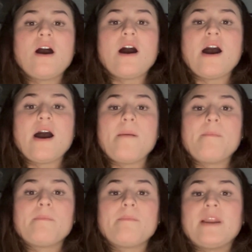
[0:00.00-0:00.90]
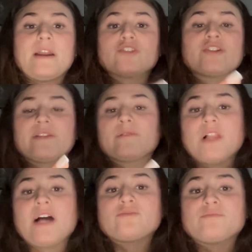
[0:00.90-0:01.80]
and understand the
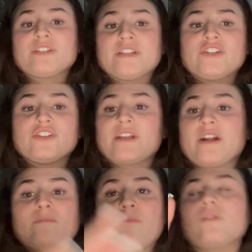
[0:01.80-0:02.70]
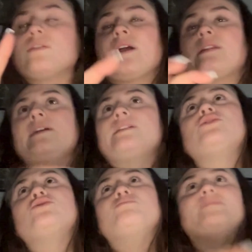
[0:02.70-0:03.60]
classroom procedures, they are more likely
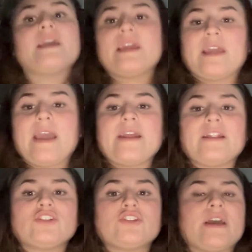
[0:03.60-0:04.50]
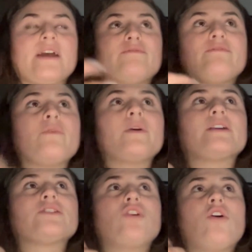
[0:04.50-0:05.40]
to be engaged and
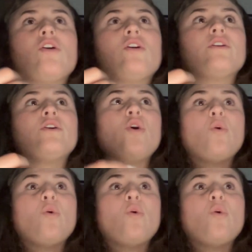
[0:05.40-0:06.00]
focused on